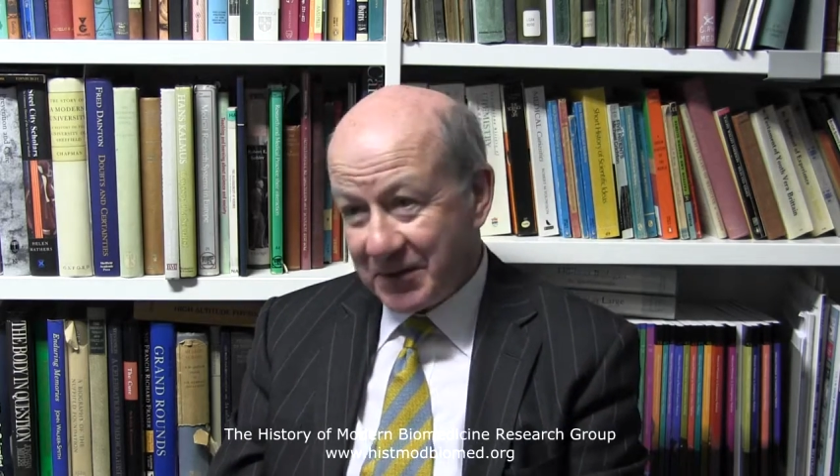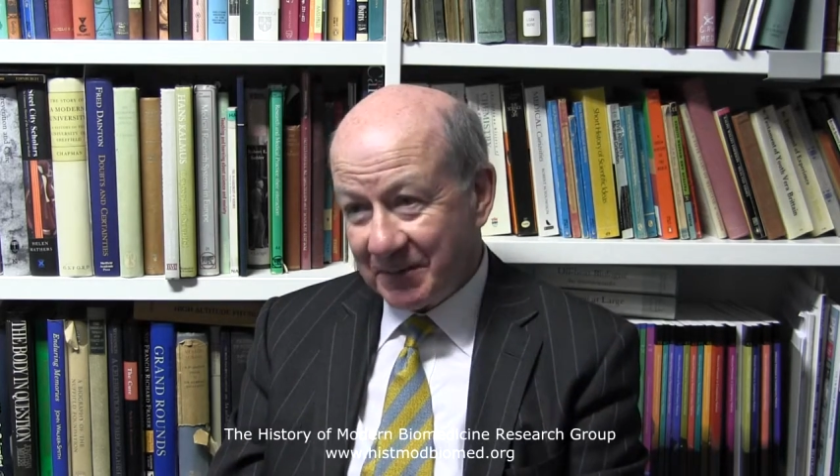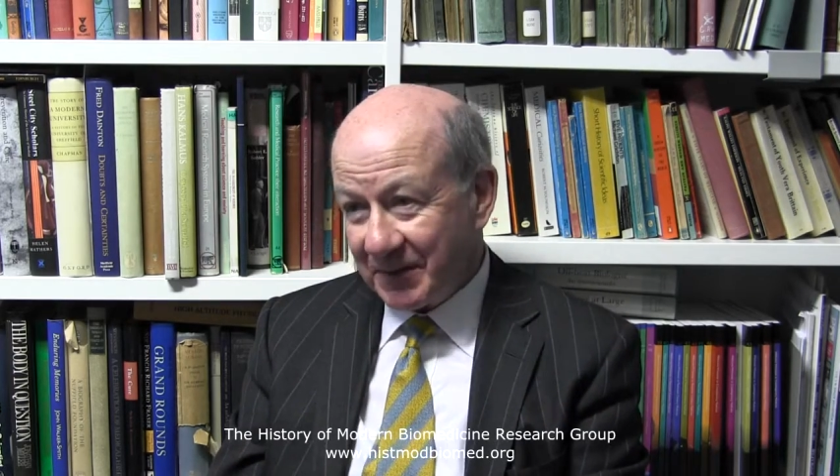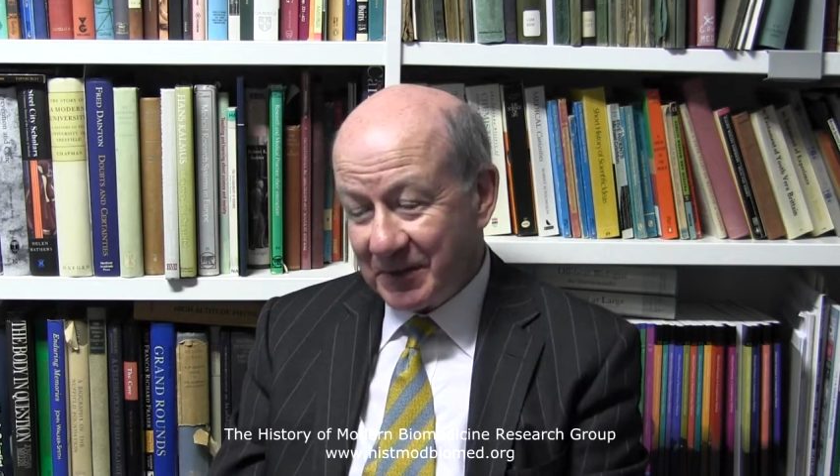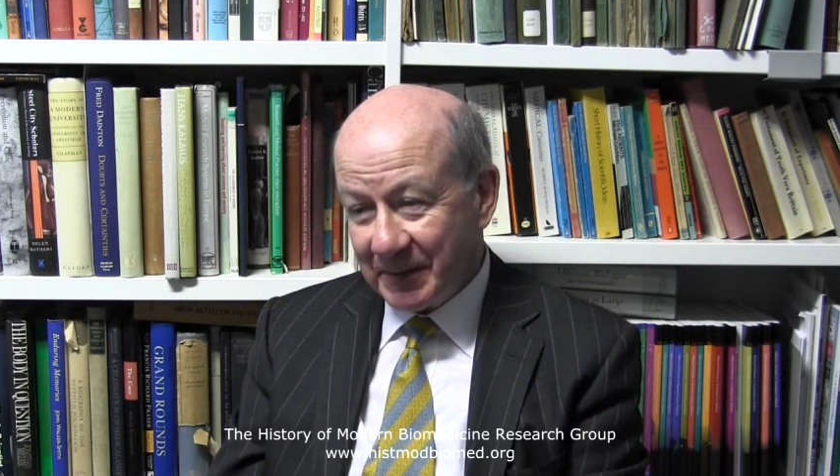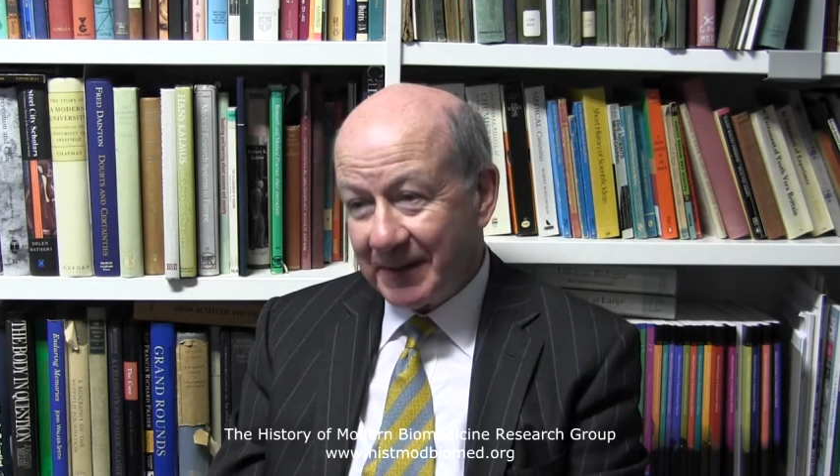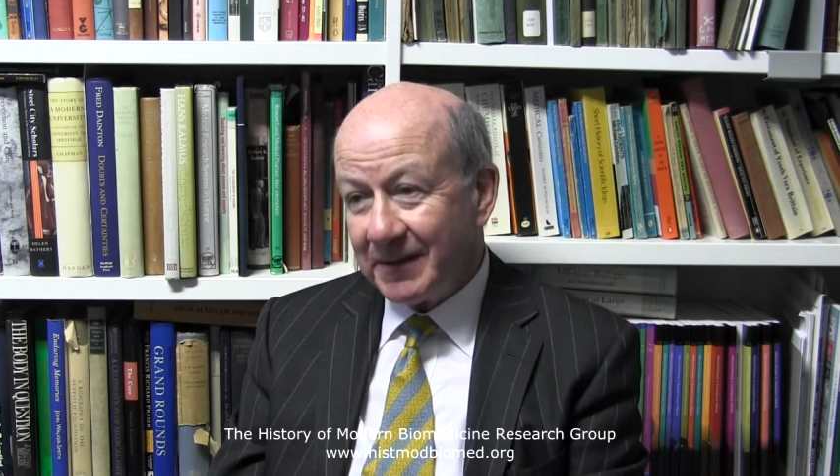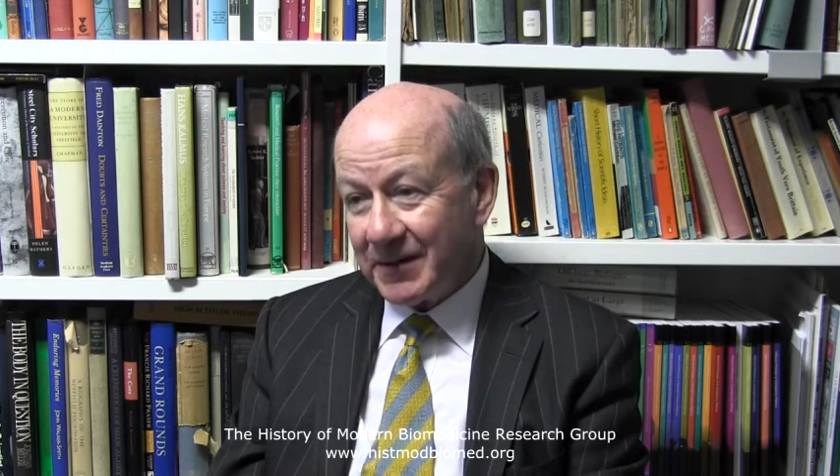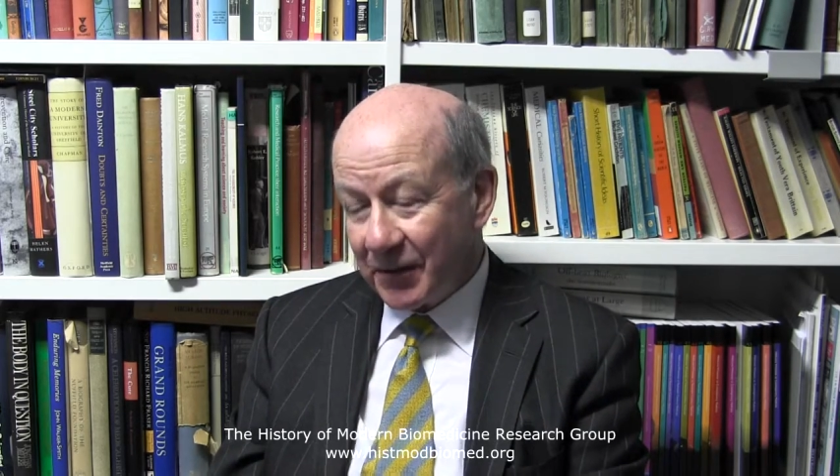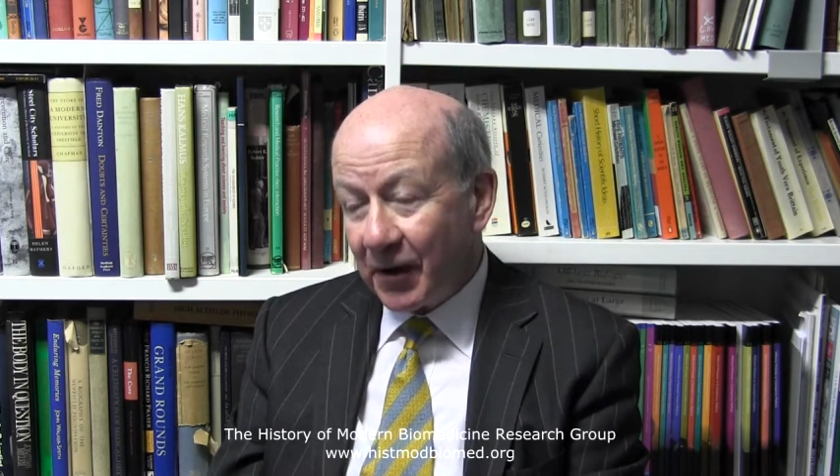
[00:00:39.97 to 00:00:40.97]
seemed to
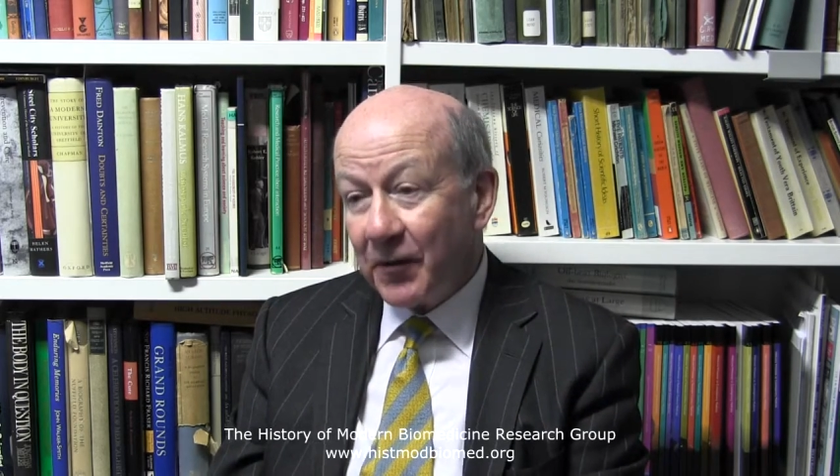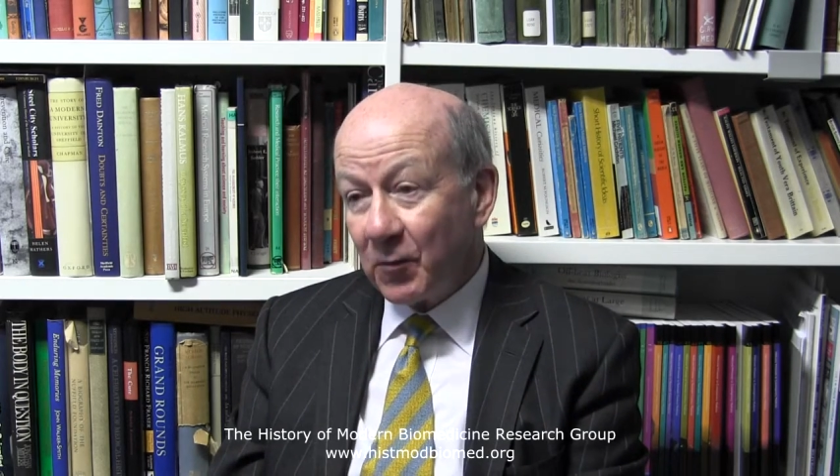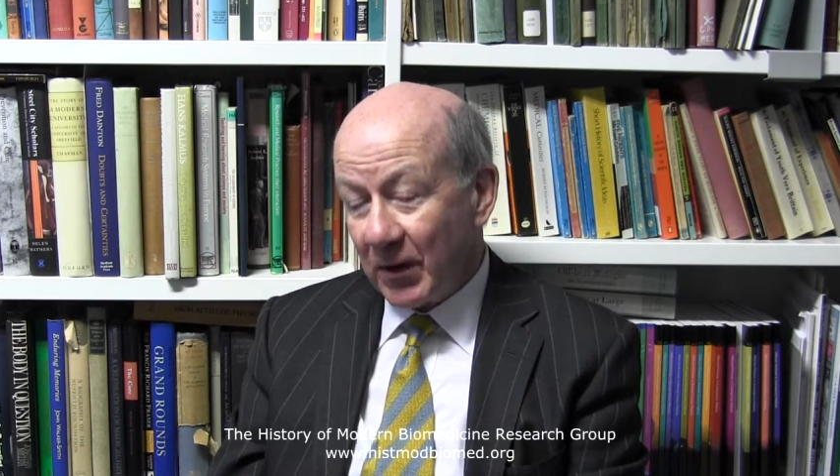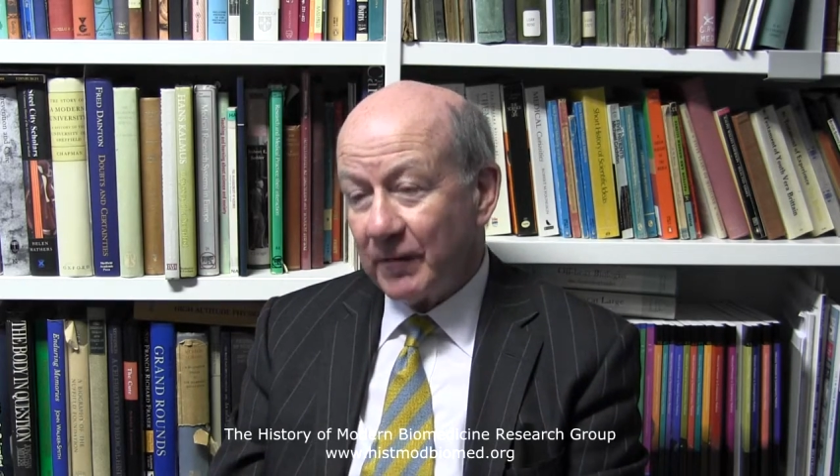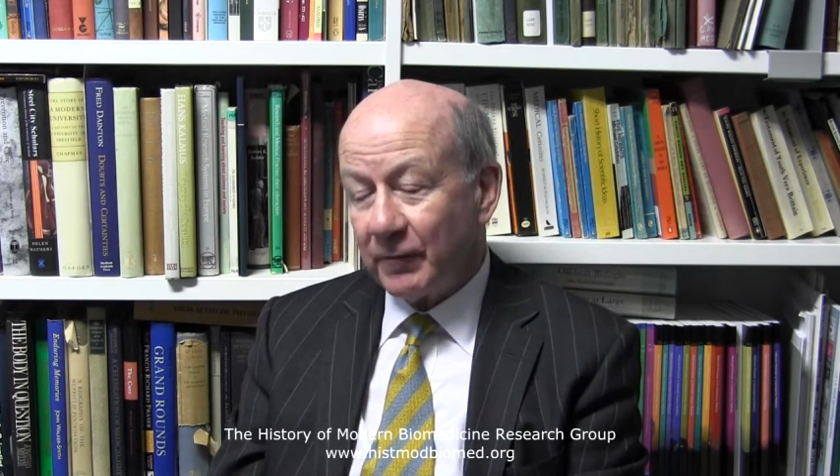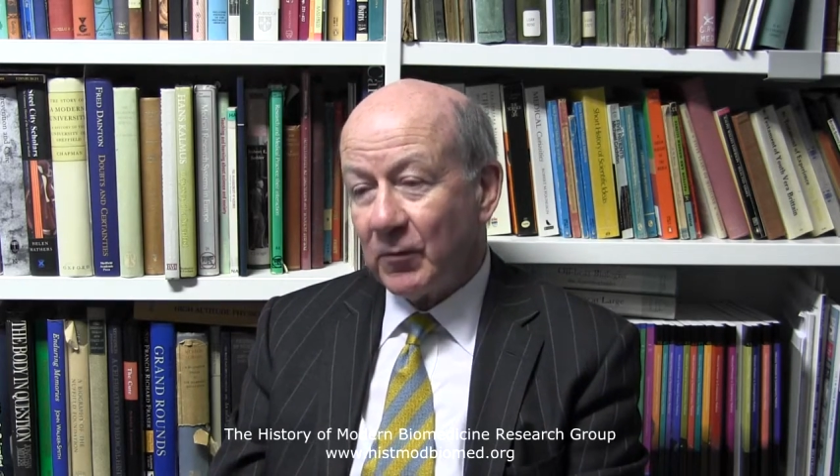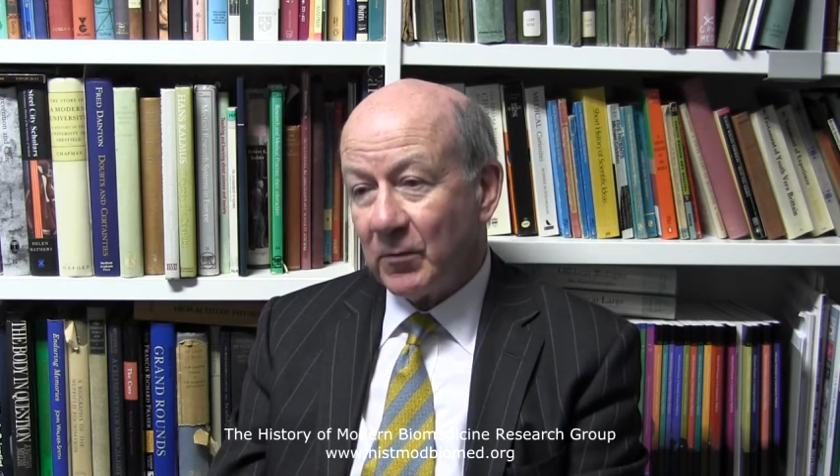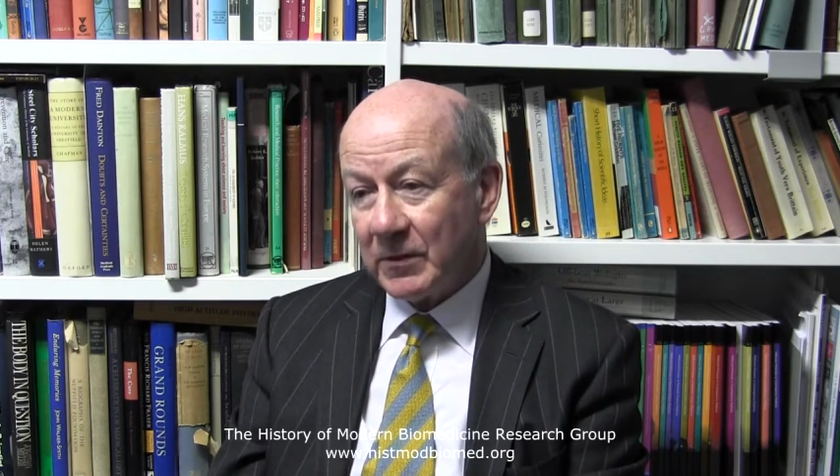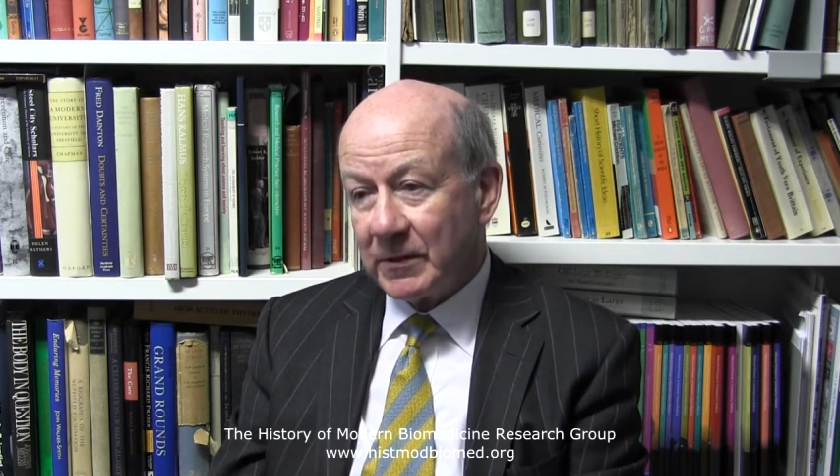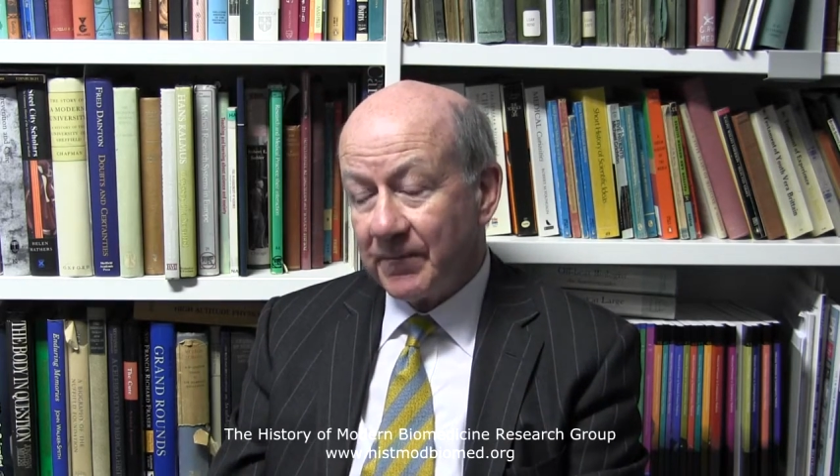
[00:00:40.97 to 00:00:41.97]
be uh, the way
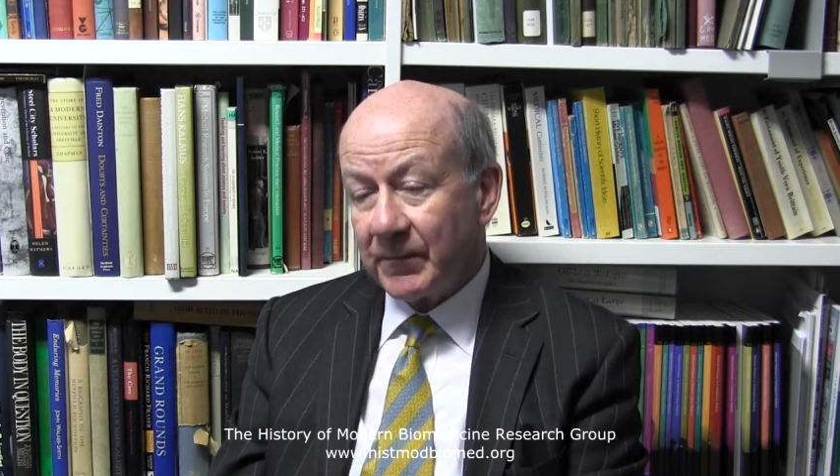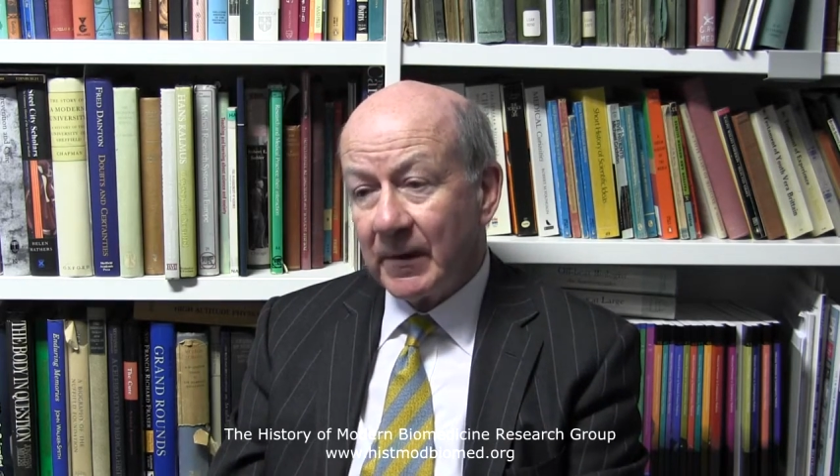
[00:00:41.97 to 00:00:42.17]
forward.